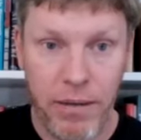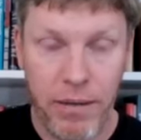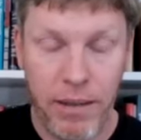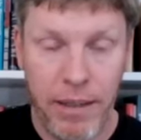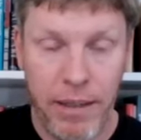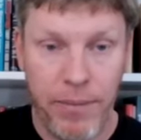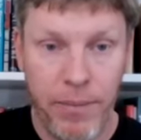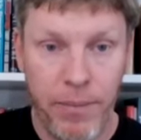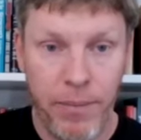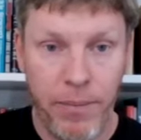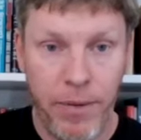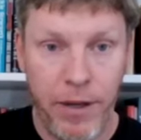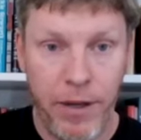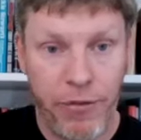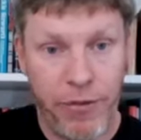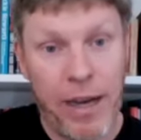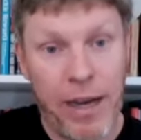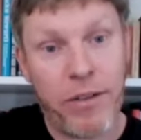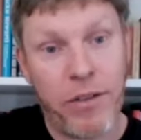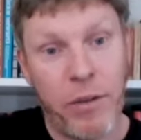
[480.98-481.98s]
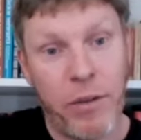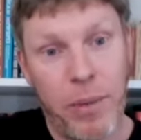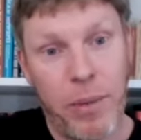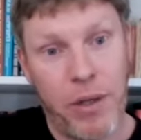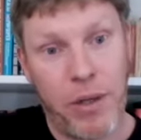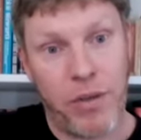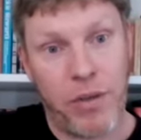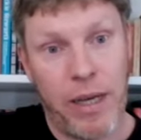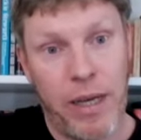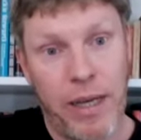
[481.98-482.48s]
a factor
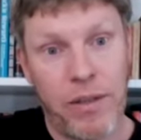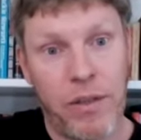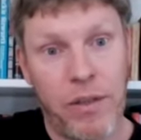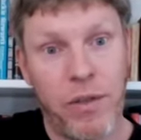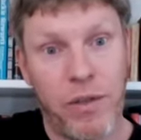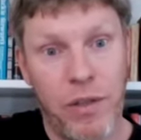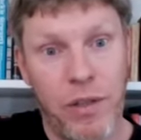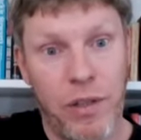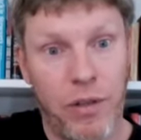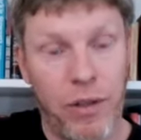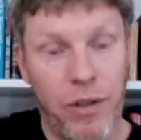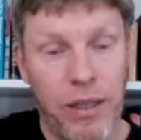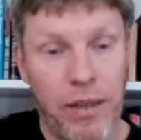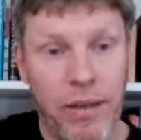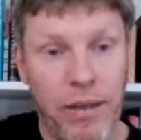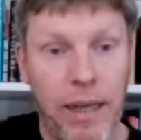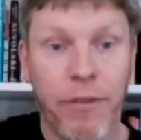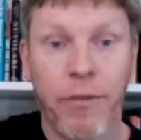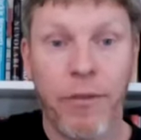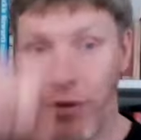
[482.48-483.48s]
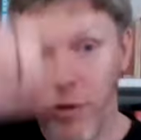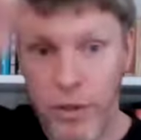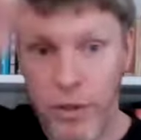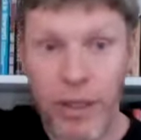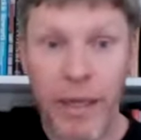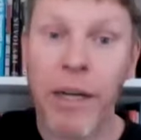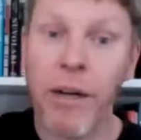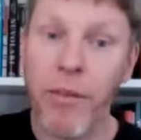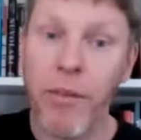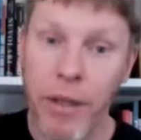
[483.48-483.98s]
because that's considered in that
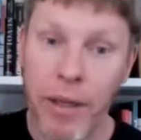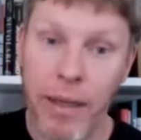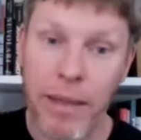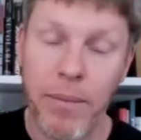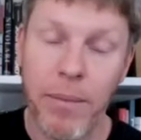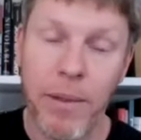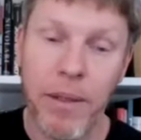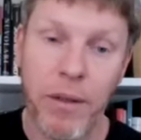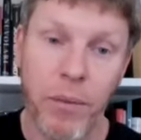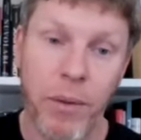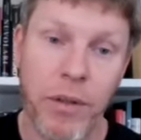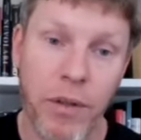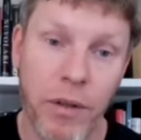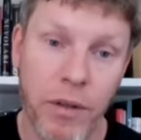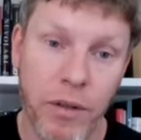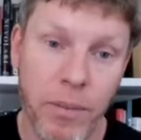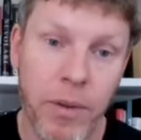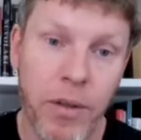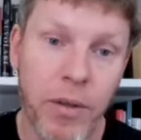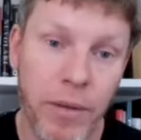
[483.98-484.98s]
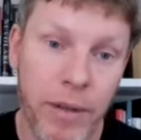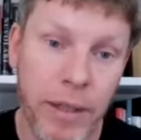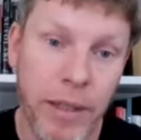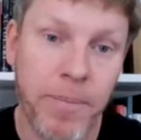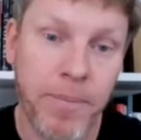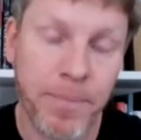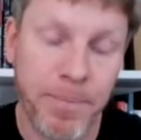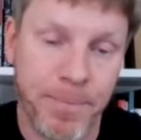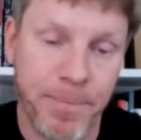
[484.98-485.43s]
frontal area element that we talked about already.